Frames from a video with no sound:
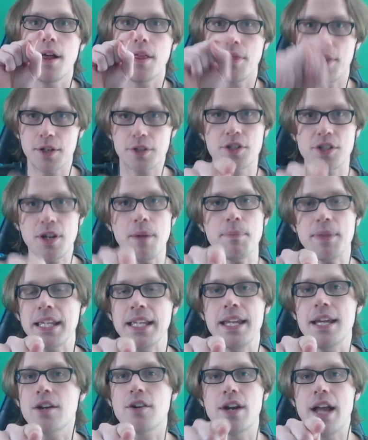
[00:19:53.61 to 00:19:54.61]
there's something
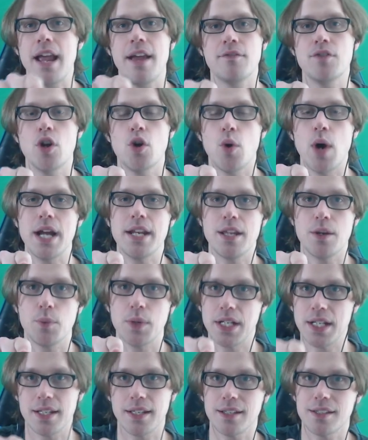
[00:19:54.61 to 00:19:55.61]
here and I have no idea
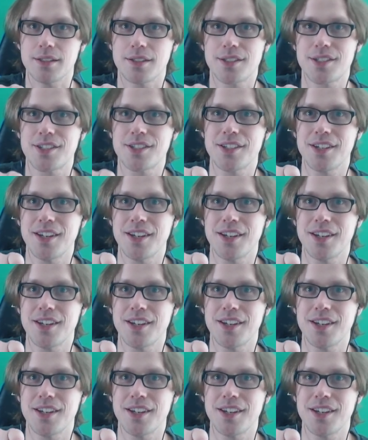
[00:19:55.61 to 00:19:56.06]
what it is.